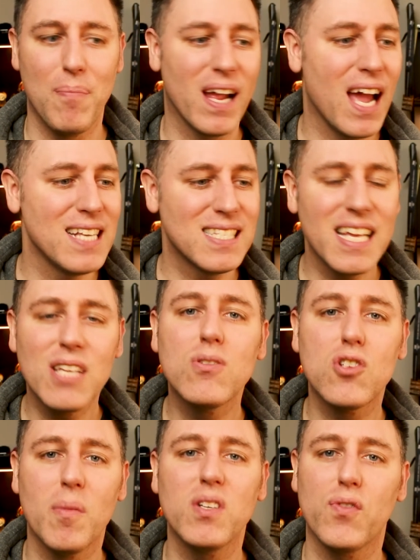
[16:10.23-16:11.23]
But guys, thank you
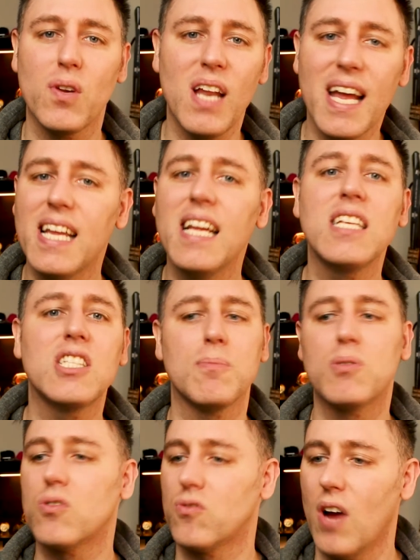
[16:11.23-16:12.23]
so much for liking,
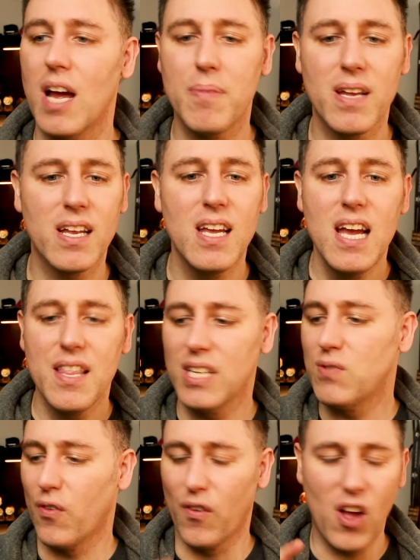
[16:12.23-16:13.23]
subscribing. Thanks
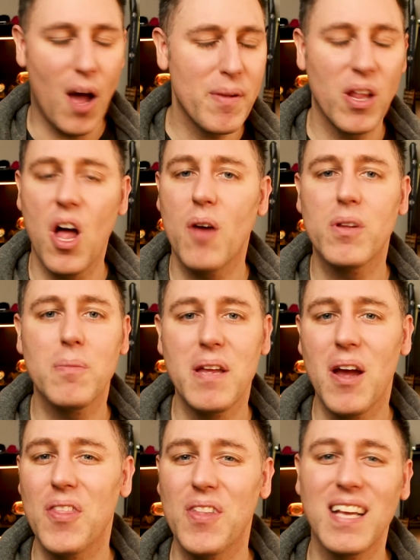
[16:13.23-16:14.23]
for coming along with me
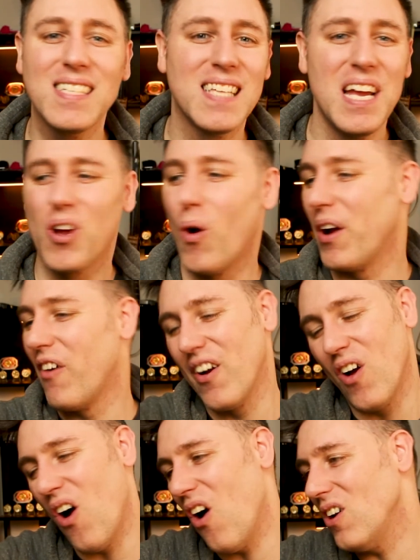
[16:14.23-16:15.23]
on this, going
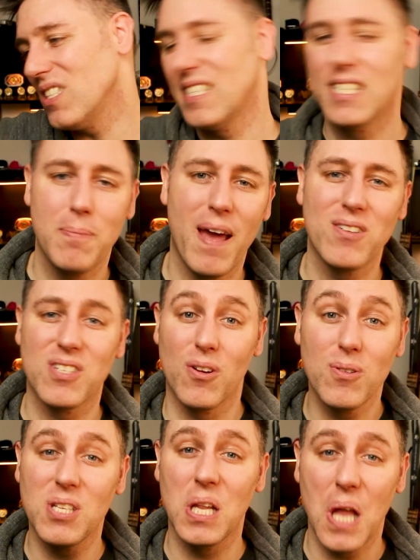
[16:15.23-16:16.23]
around all six panels. I
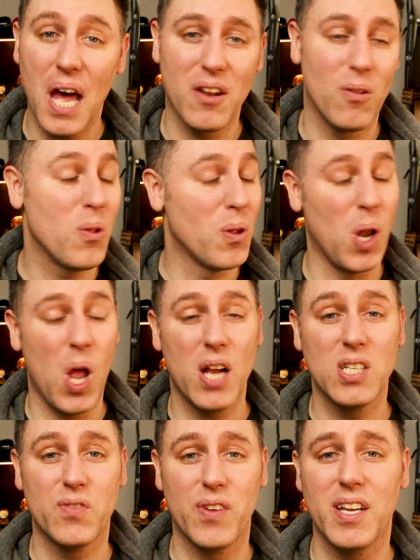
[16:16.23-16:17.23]
know it's a lot in a little
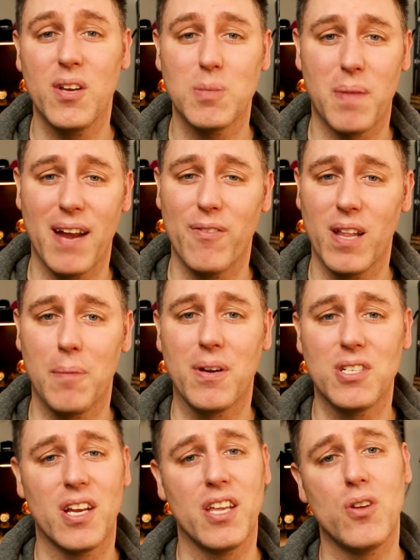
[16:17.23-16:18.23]
large videos, but I really
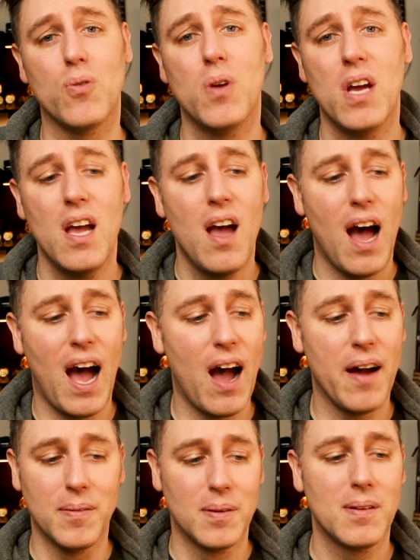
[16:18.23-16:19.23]
appreciate you
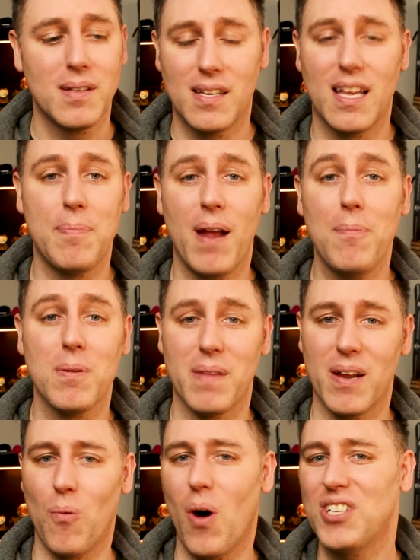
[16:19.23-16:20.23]
uh, keeping up with
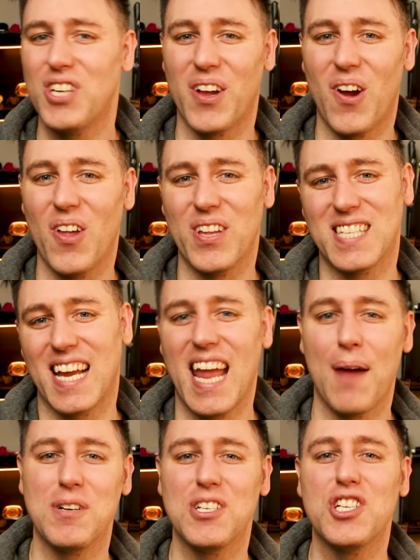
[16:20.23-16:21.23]
me and watching it all this. I
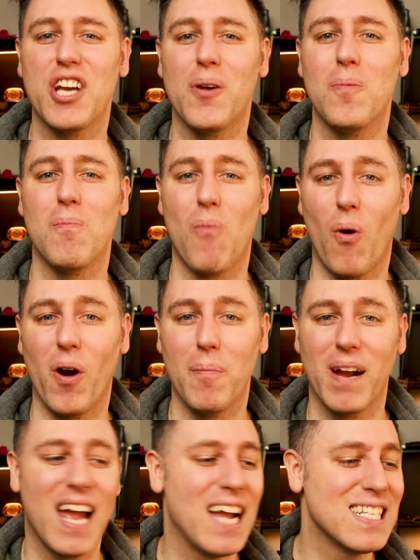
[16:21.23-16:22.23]
can't wait to share more.
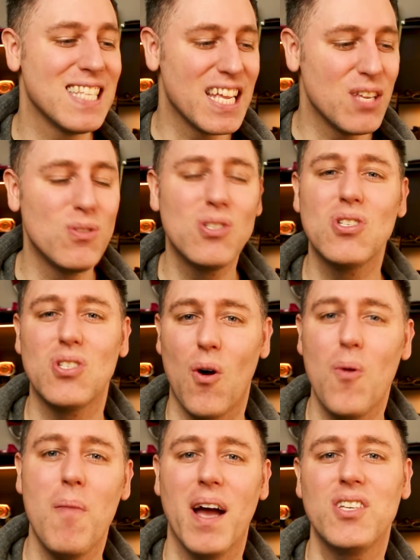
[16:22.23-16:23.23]
But guys, thank you
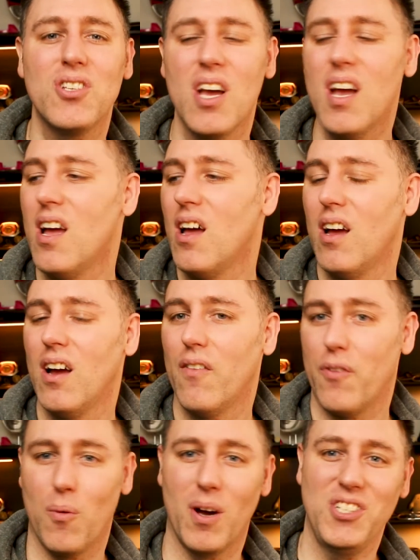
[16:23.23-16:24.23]
so much
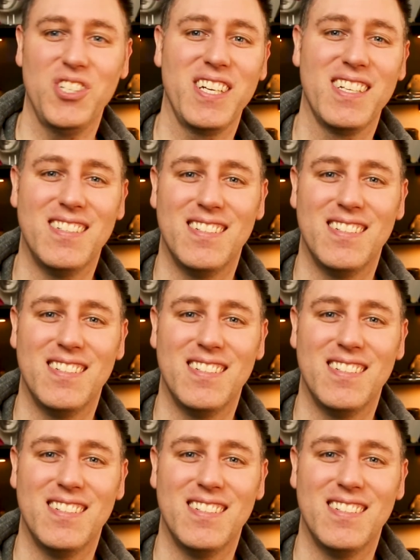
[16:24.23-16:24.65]
for watching.